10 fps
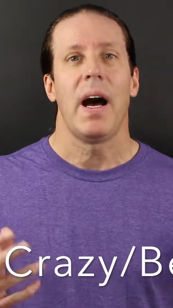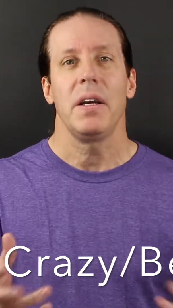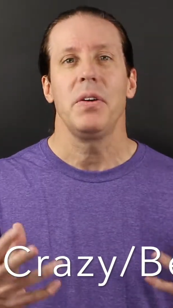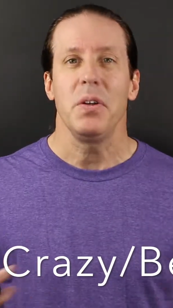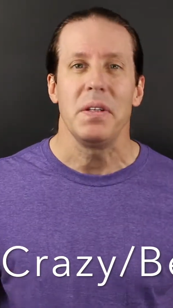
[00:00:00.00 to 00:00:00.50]

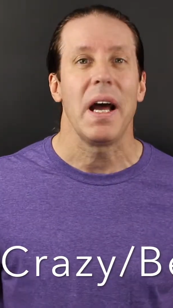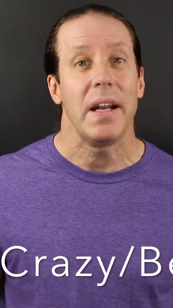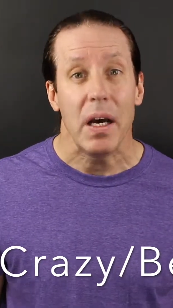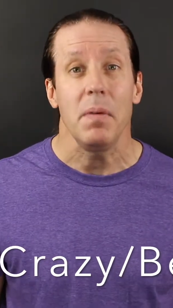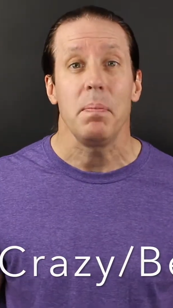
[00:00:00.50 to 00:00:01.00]
I could
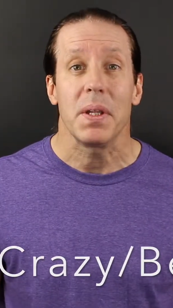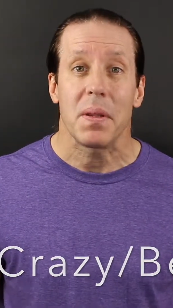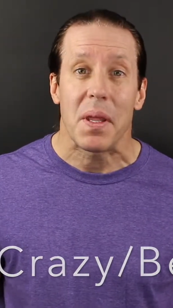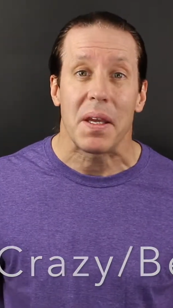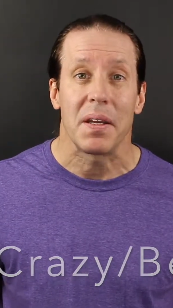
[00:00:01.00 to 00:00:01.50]
not help
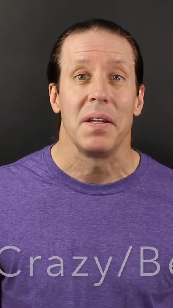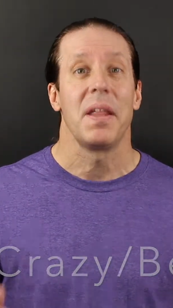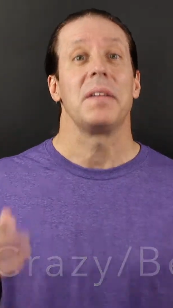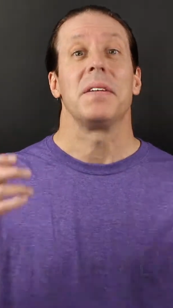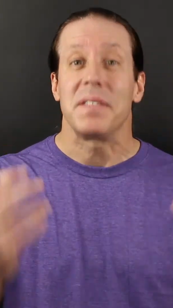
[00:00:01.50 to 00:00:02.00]
but think
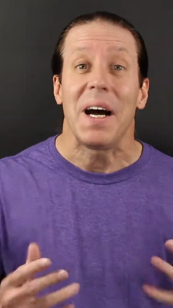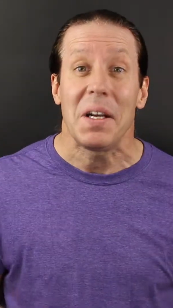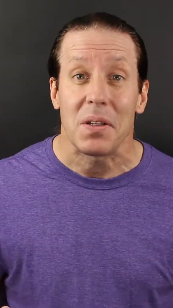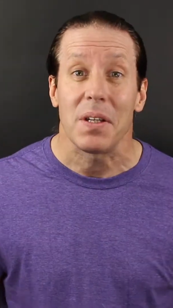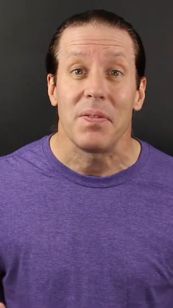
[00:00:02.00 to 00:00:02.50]
that the
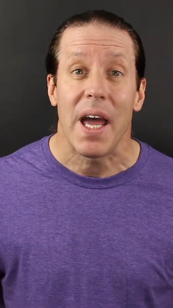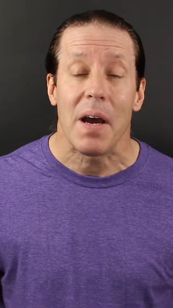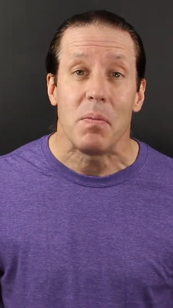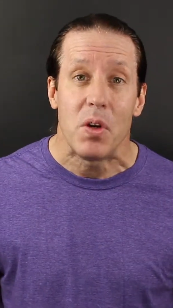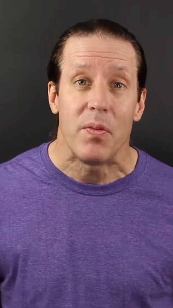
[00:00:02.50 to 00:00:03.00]
title of
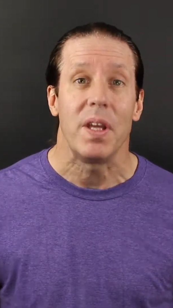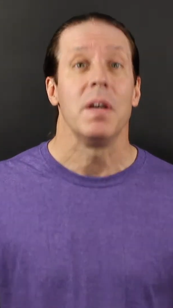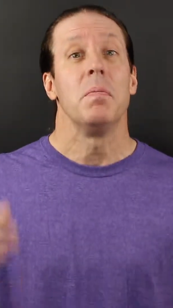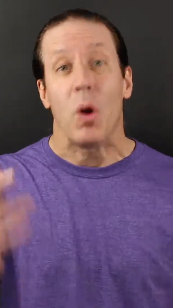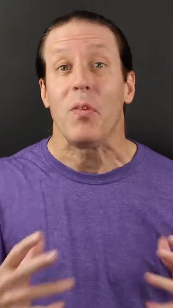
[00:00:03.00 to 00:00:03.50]
that
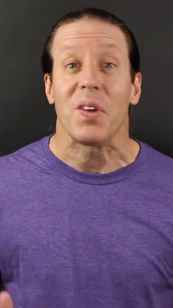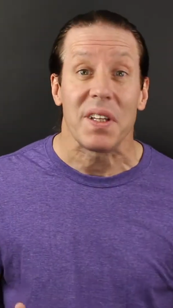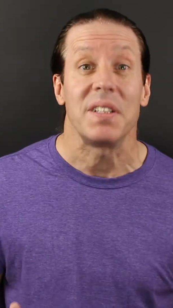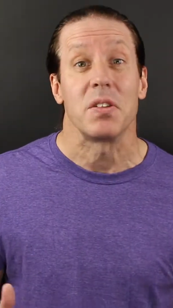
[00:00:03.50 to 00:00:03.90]
movie perfectly